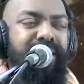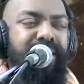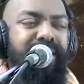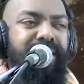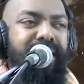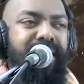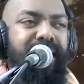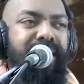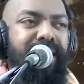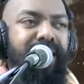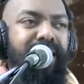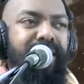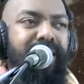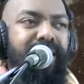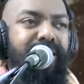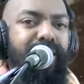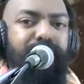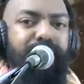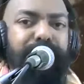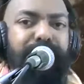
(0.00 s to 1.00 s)
to thank
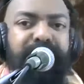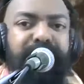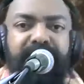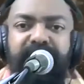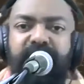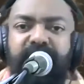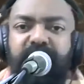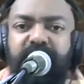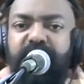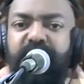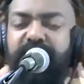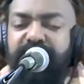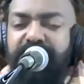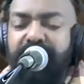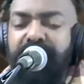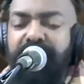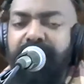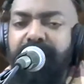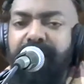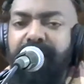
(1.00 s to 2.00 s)
her because
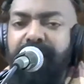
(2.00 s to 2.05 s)
she